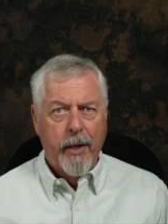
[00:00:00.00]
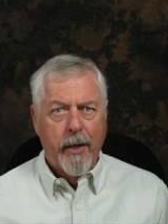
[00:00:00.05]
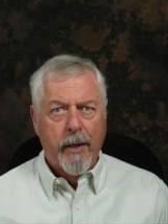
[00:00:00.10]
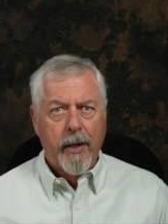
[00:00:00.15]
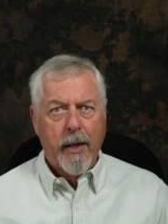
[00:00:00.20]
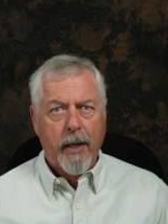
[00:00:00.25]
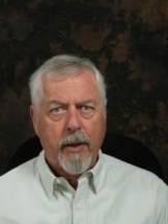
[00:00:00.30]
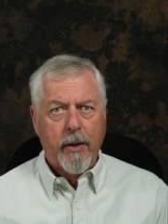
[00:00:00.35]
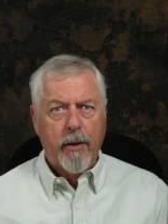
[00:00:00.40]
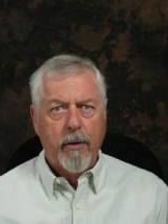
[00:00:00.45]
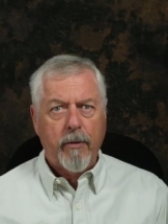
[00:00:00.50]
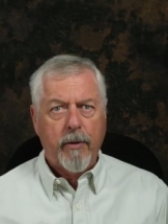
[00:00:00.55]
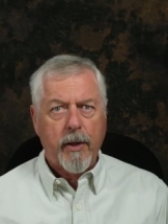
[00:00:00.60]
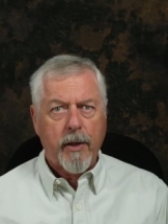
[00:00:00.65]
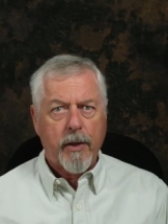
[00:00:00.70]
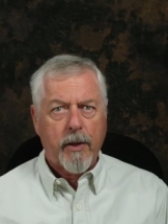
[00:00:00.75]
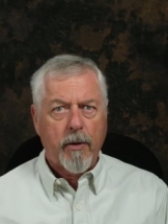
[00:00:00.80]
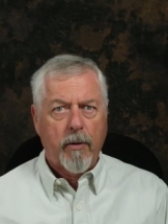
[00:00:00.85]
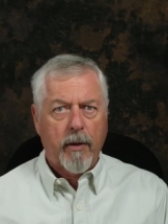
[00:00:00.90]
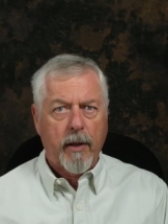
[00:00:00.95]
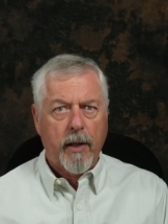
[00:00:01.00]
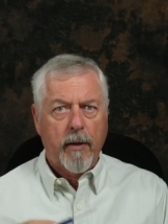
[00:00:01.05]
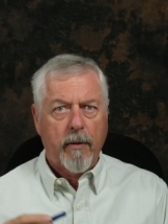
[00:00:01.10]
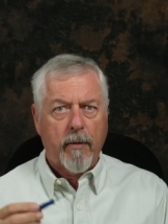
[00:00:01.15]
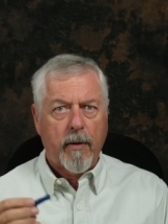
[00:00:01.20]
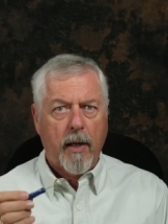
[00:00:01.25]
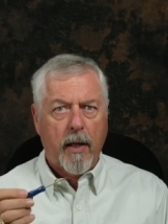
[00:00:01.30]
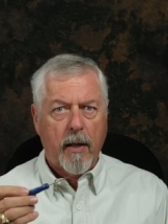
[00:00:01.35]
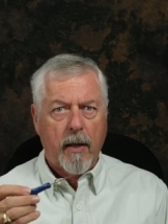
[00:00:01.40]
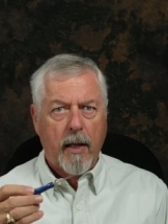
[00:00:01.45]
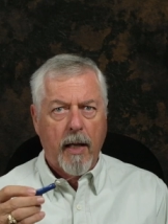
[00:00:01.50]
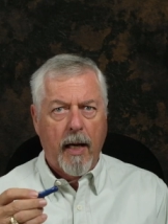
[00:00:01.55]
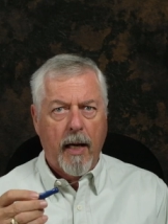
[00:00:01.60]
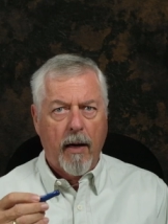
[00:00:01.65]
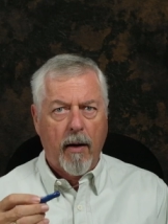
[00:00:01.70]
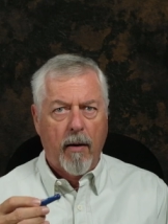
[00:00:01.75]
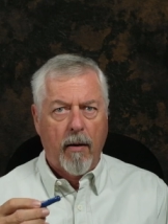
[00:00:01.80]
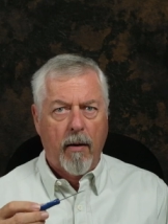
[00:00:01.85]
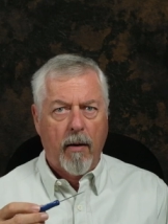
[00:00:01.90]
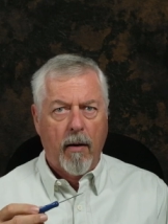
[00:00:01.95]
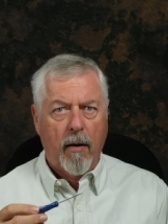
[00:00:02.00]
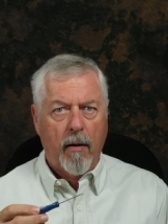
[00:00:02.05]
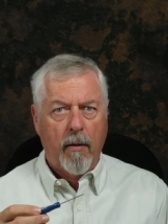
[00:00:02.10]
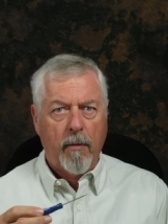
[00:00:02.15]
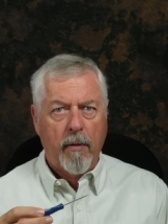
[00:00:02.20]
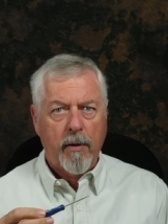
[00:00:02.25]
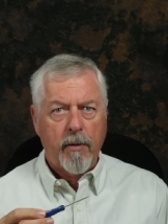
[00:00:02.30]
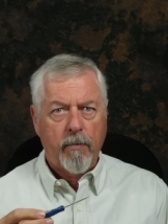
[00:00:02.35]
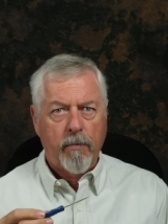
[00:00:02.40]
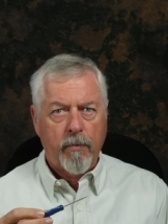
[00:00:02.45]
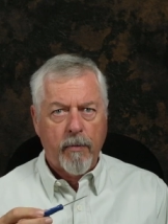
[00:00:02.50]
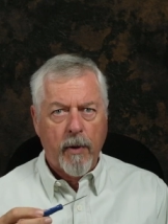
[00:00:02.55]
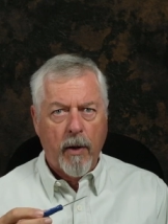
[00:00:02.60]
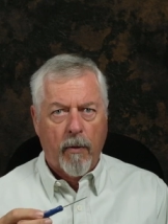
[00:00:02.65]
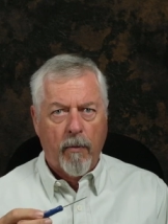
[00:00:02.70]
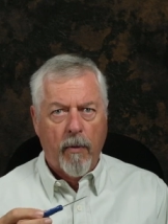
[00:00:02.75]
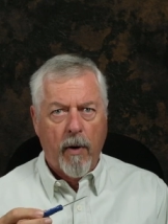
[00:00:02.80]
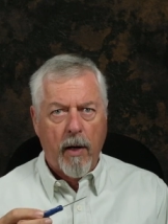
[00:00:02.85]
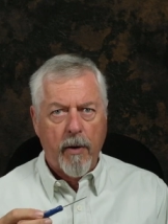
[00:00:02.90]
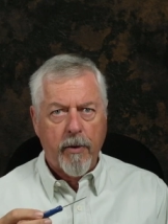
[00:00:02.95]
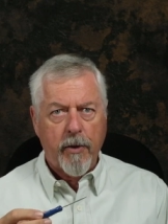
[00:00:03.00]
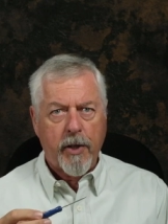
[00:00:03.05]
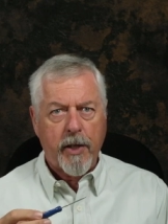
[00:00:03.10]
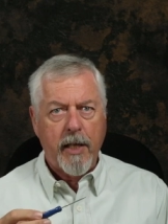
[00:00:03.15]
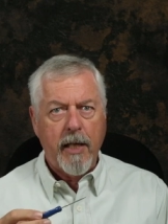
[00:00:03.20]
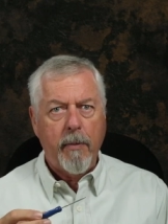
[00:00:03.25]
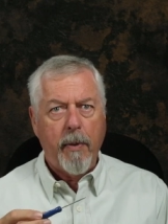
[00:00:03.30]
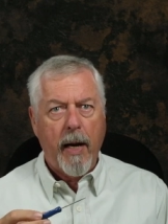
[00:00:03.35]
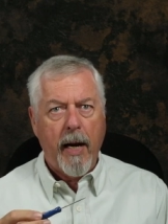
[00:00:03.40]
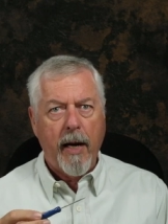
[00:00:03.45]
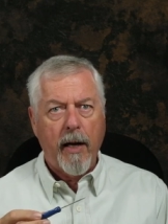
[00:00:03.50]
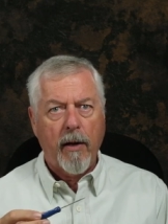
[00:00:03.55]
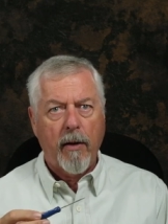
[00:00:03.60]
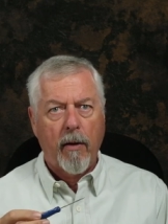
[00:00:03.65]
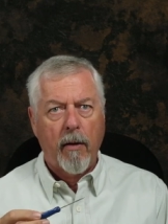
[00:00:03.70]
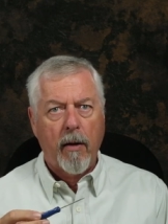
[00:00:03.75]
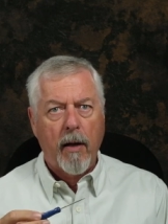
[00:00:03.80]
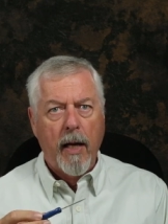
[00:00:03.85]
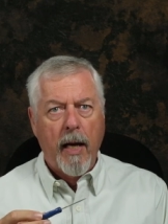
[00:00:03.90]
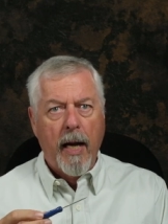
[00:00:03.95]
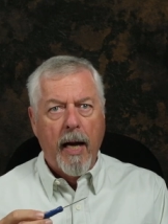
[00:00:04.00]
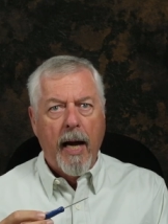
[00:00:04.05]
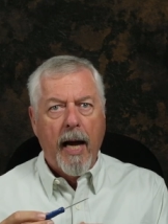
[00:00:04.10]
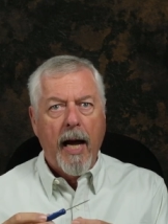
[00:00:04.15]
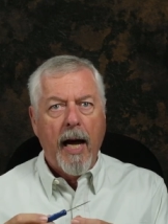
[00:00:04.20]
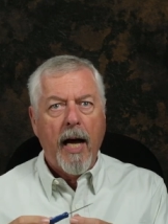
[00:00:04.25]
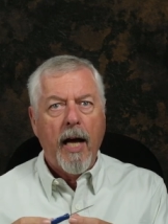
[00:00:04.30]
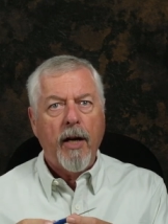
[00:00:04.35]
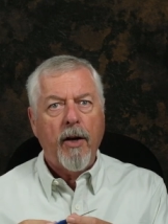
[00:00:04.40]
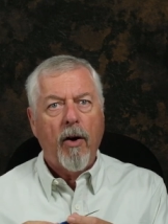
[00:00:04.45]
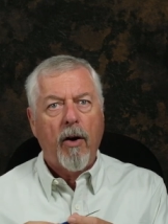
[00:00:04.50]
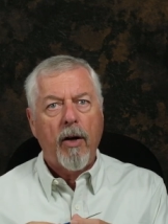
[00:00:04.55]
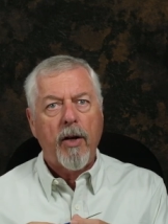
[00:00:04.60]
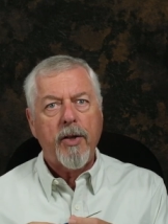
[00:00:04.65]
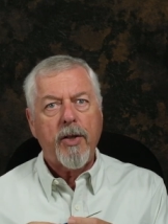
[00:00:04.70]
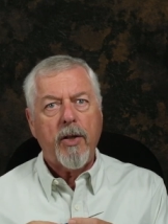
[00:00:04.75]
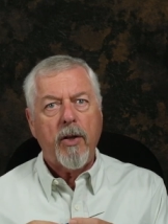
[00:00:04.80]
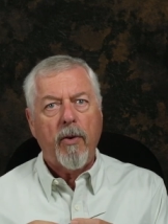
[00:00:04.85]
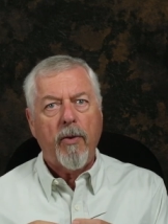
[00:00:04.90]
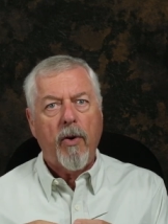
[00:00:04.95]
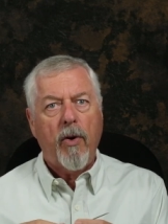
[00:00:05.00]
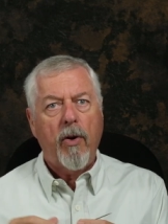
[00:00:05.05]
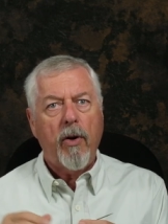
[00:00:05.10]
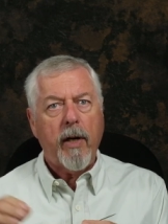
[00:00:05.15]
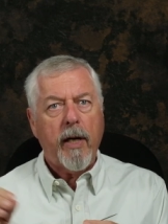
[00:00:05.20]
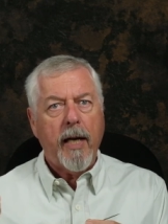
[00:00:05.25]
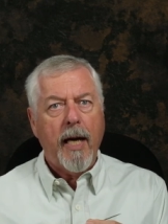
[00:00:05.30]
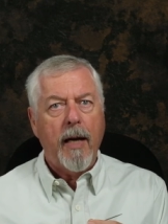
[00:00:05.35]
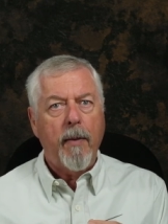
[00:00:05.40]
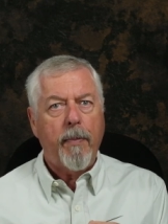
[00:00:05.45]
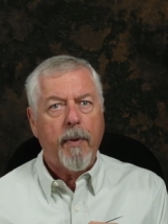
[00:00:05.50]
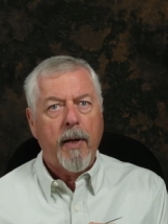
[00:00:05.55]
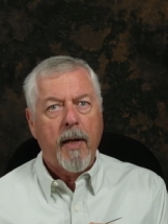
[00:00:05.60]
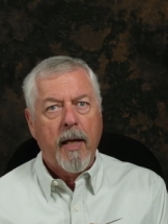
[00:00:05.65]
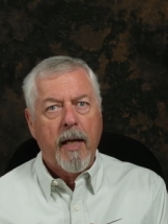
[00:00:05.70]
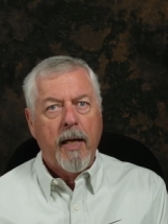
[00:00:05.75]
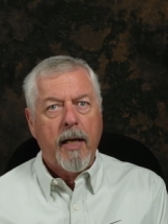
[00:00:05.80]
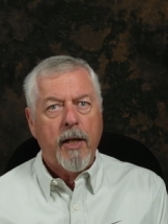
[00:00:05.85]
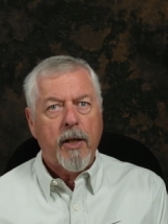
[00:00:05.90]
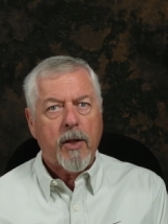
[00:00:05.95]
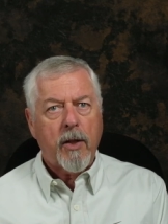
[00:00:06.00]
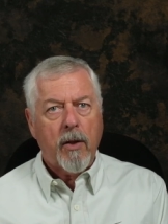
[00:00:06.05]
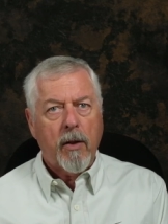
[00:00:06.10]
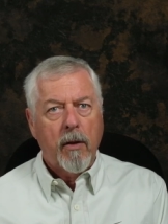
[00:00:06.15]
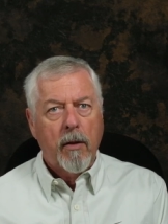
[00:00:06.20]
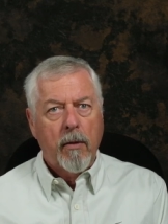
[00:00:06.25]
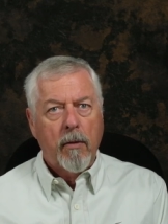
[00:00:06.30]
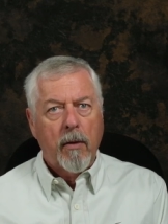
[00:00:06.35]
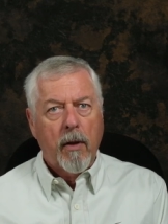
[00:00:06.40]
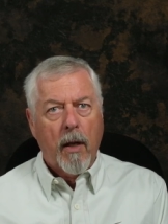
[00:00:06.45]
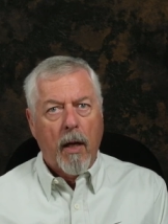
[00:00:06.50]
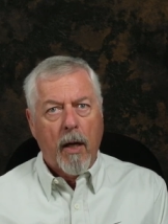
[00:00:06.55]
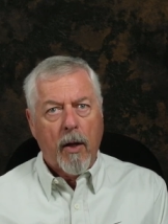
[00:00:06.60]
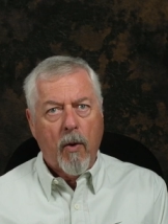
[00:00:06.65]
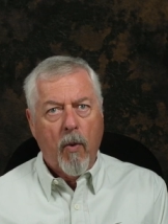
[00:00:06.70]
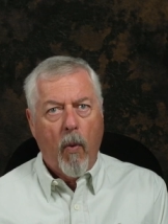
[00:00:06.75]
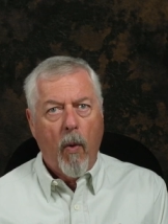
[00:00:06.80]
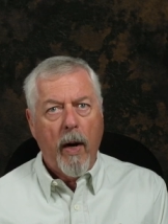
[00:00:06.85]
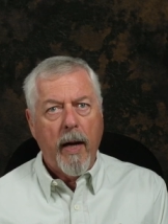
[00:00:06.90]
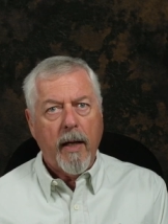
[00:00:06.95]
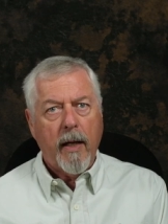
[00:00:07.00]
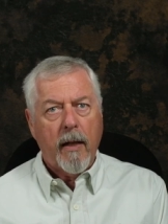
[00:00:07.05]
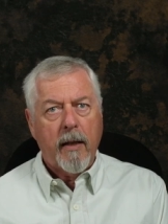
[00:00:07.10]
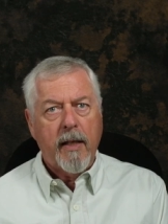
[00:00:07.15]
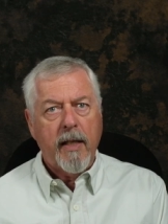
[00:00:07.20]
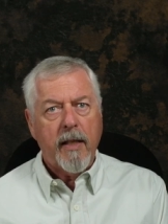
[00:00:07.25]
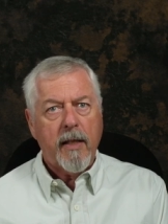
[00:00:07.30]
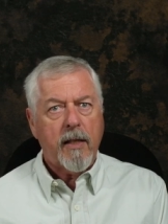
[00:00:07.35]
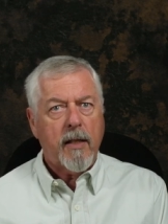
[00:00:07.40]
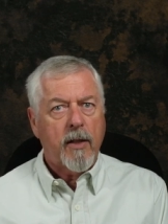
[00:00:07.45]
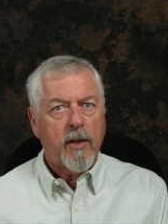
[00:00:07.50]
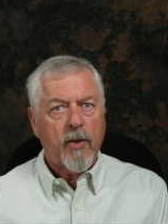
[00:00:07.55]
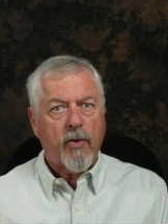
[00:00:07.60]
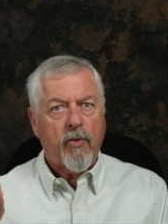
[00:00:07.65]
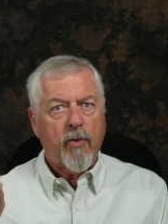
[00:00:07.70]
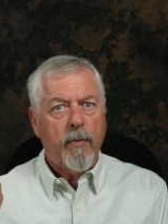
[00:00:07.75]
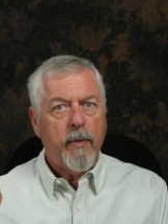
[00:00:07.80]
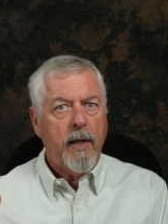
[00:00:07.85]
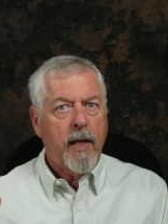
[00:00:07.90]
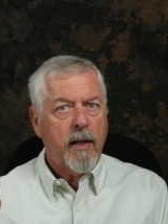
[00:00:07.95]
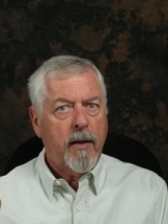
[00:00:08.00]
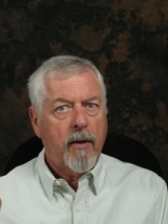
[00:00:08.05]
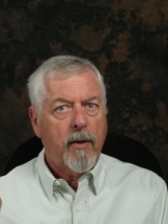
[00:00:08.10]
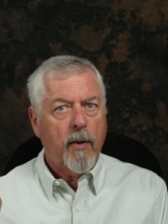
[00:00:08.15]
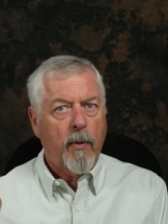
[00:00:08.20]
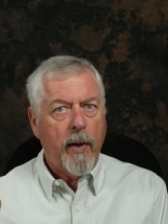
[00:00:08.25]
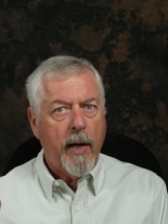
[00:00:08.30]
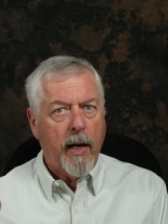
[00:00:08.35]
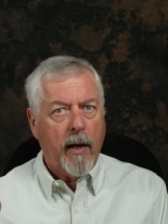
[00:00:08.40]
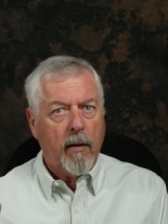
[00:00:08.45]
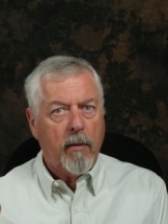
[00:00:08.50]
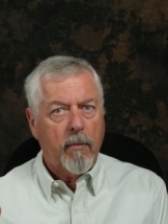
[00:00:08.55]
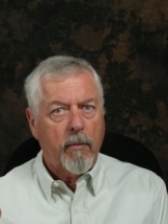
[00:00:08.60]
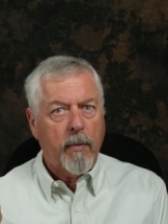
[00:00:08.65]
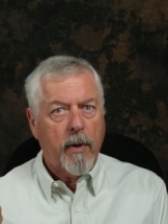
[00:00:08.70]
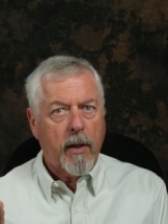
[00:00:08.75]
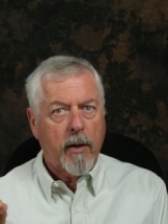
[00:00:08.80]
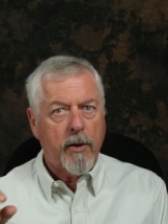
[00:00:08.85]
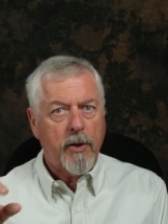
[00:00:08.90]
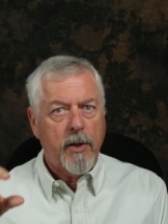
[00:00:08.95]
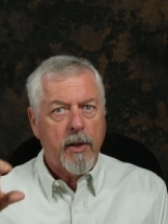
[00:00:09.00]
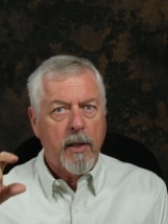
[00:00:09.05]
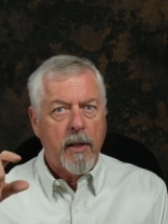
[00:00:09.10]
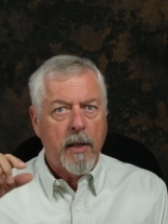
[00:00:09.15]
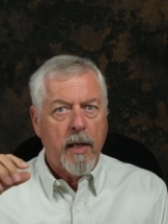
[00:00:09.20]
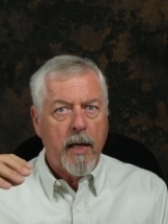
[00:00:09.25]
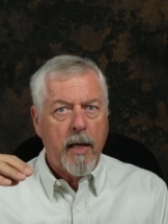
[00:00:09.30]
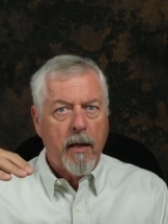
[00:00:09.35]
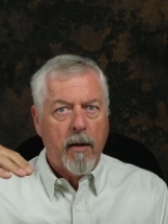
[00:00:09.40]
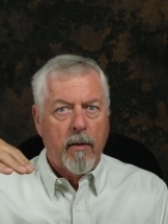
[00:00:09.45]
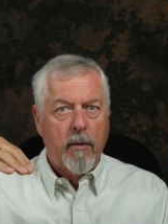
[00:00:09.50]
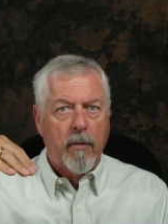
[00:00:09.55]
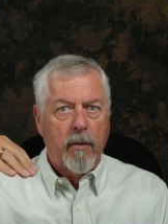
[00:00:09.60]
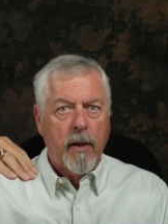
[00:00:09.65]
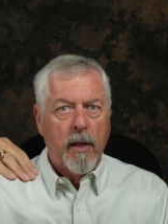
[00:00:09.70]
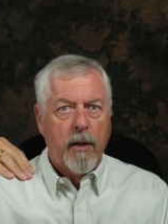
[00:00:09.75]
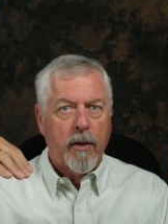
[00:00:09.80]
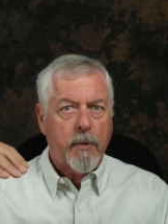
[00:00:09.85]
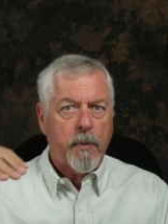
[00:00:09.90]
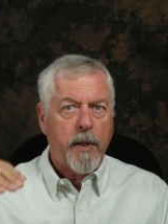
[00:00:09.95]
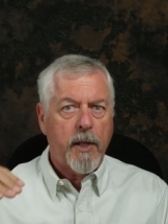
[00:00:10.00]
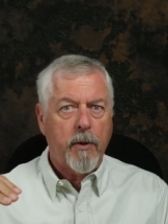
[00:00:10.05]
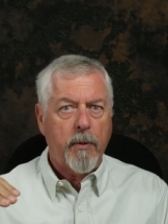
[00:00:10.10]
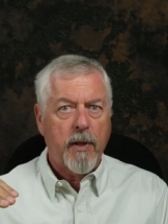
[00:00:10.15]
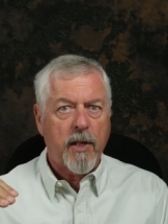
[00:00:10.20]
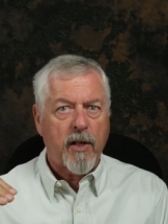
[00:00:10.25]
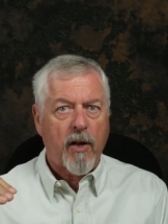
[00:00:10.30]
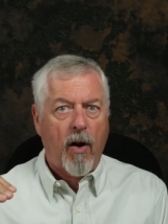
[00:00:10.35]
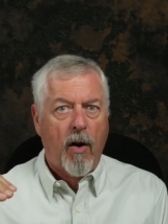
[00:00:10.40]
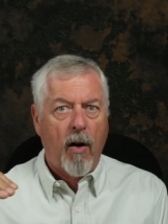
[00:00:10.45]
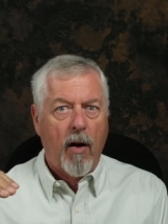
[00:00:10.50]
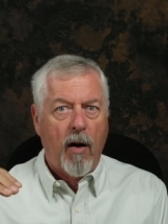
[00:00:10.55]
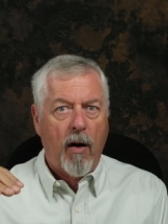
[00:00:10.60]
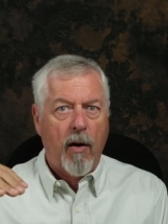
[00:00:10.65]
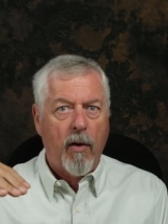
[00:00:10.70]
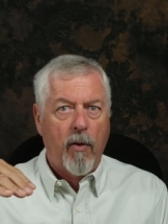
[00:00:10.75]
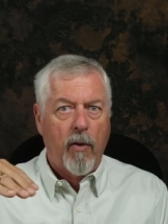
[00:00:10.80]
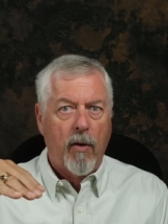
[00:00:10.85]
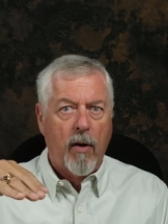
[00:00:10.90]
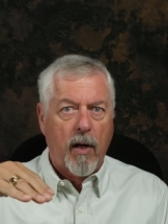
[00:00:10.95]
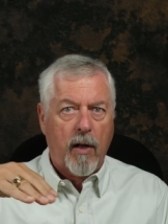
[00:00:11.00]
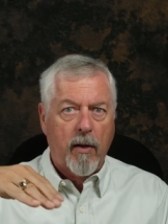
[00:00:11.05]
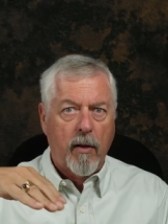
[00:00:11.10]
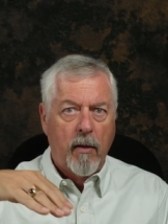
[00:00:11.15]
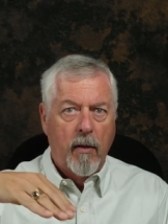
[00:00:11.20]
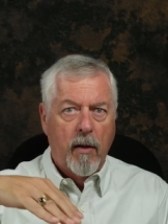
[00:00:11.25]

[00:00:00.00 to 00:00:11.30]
you get two things going. You've got that, you know, rather steep angle, and also the hook gape is quite a distance from the end of the wing, because now, you know, especially when it's a long hook,